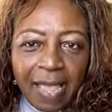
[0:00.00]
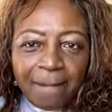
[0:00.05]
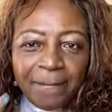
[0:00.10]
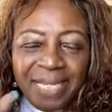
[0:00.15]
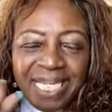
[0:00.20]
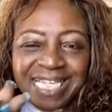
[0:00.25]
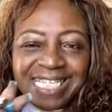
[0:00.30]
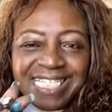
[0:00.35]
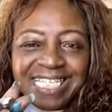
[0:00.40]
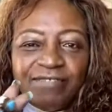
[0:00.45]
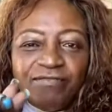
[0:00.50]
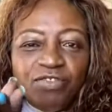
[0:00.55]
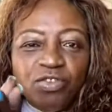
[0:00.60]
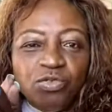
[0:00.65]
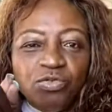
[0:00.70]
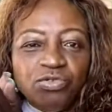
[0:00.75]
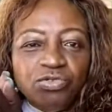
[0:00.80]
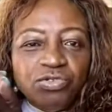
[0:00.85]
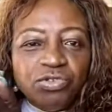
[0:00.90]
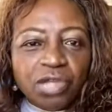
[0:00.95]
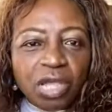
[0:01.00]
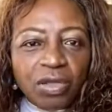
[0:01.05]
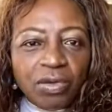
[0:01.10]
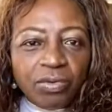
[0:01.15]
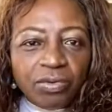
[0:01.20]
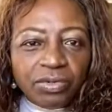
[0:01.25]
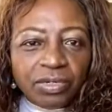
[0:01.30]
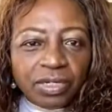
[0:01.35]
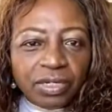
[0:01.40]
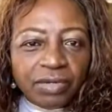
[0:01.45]
Because if you
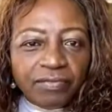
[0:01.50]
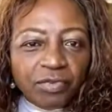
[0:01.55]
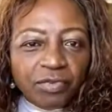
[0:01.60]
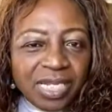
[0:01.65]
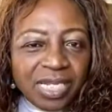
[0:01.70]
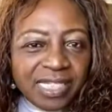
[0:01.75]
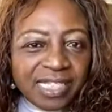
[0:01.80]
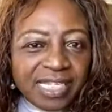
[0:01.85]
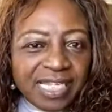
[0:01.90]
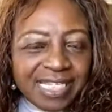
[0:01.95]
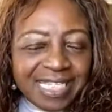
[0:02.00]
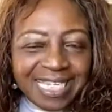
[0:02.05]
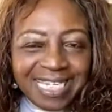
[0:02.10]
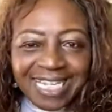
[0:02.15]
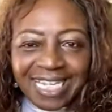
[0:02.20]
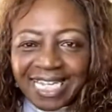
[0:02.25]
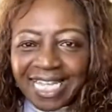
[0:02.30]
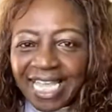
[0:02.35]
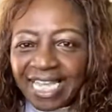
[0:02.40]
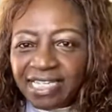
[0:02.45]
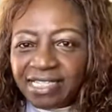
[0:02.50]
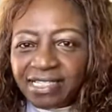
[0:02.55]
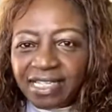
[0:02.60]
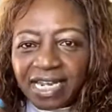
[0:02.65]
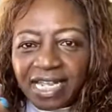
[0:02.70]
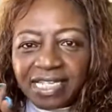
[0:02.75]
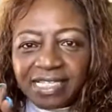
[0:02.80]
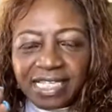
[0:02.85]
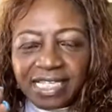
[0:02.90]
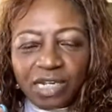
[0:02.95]
don't, for instance, in the case
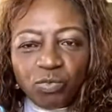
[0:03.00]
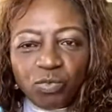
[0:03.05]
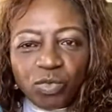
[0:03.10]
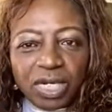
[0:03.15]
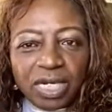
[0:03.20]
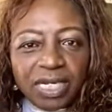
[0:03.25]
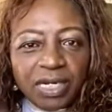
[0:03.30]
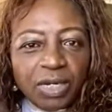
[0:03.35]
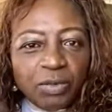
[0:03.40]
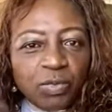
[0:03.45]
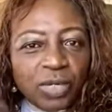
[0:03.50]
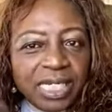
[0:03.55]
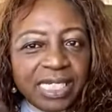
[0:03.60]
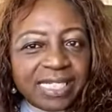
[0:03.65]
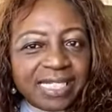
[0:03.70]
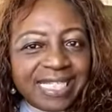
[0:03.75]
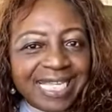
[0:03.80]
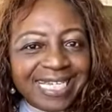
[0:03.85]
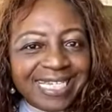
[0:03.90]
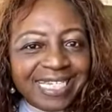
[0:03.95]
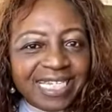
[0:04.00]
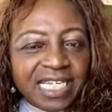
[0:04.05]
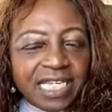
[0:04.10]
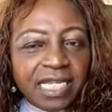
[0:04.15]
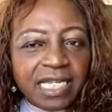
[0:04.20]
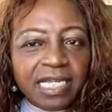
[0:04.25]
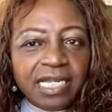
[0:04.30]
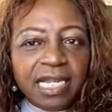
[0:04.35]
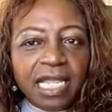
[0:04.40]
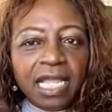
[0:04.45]
that I said, when we sent
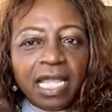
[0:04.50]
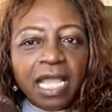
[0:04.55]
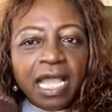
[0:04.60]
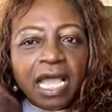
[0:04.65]
in